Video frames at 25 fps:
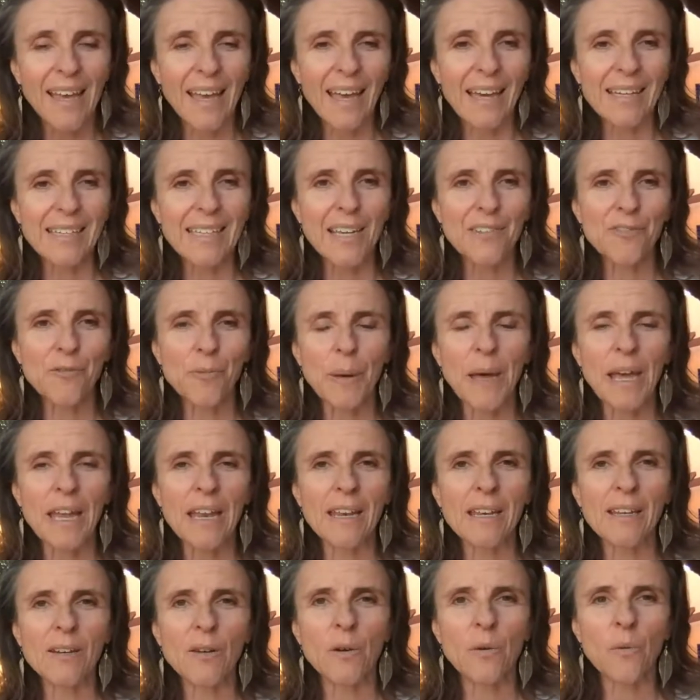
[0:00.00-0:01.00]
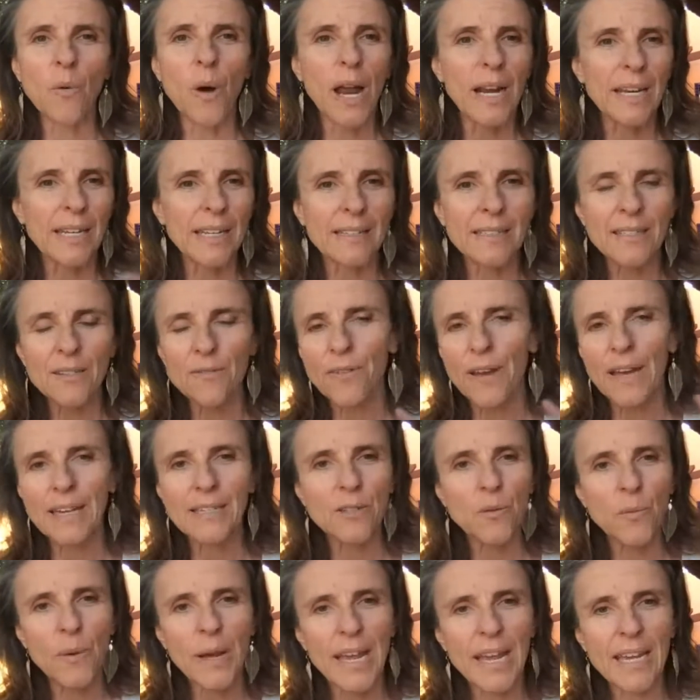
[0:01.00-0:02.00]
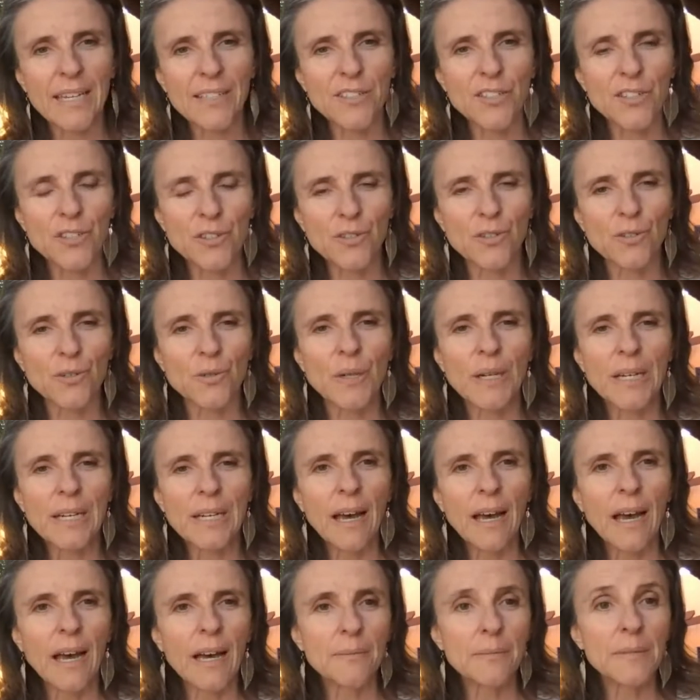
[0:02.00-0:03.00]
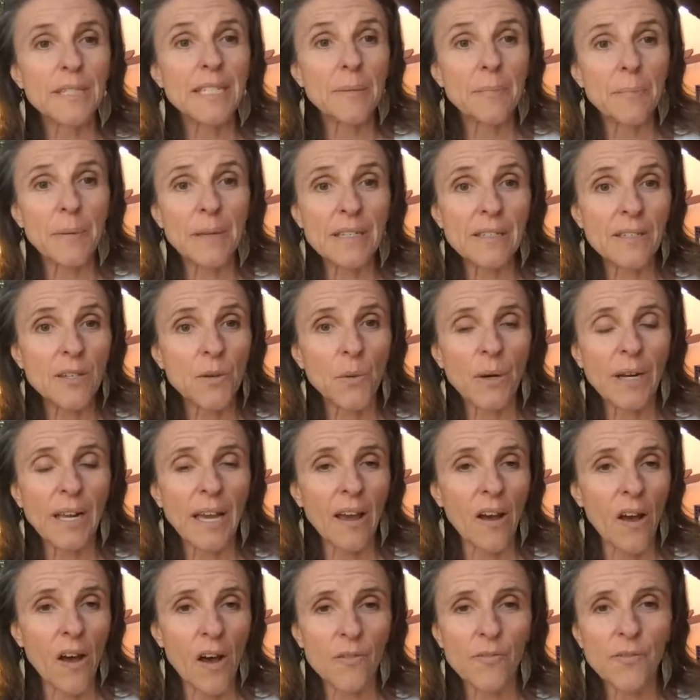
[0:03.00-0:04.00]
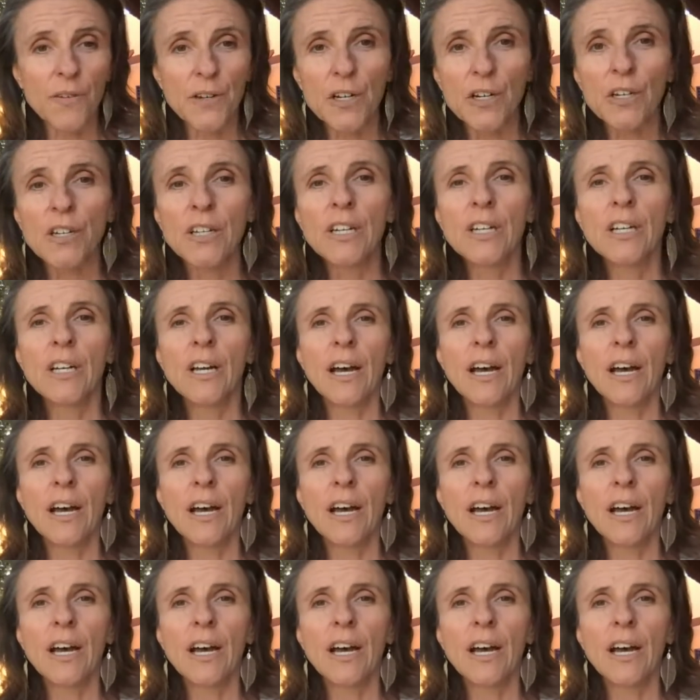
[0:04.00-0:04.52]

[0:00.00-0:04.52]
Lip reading: and have been wanting to find a way to dip into what I offer.